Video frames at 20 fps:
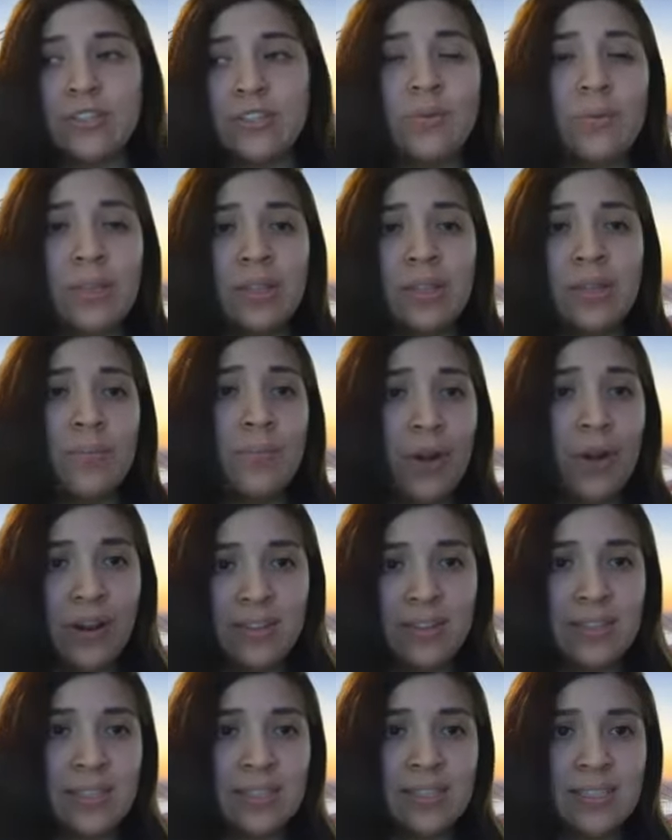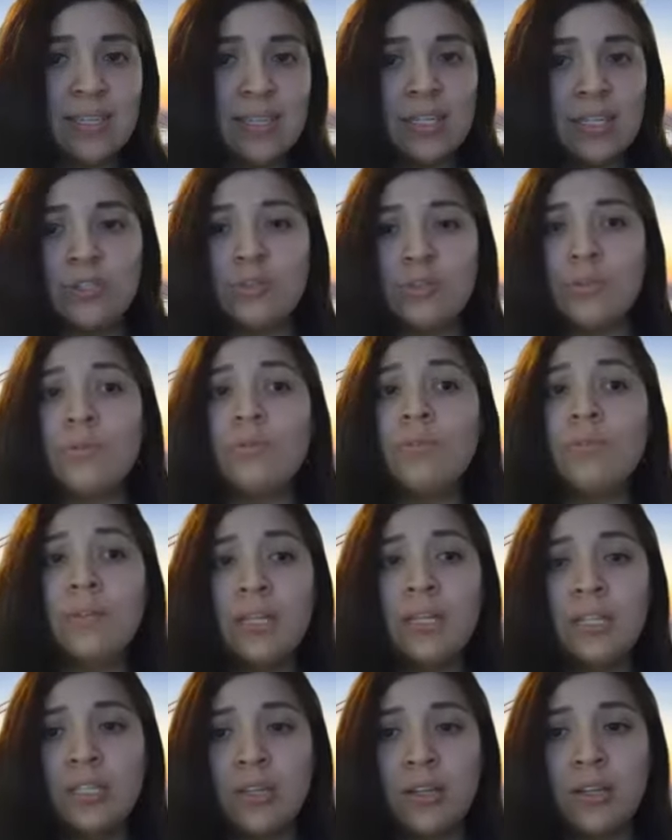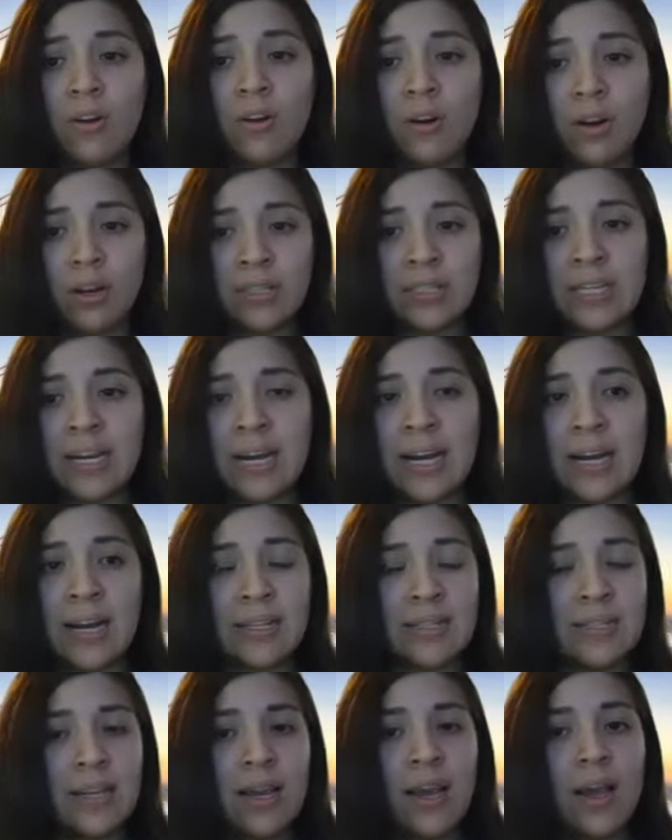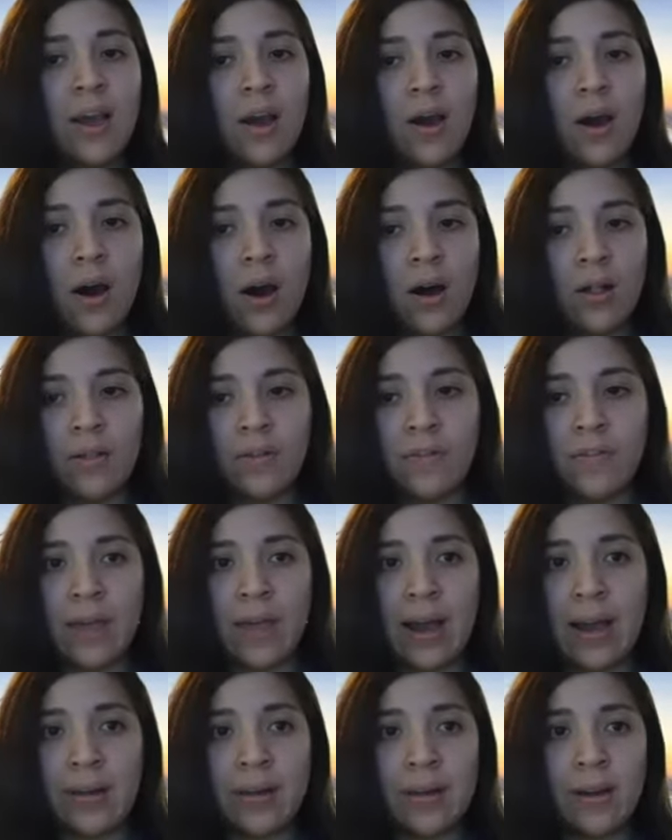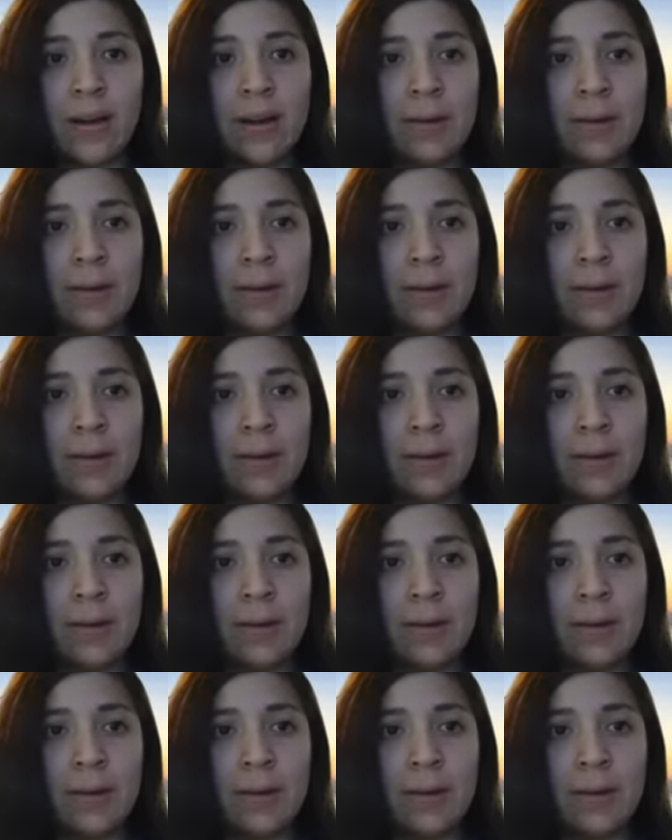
So what the process is, who you need to contact, all of that.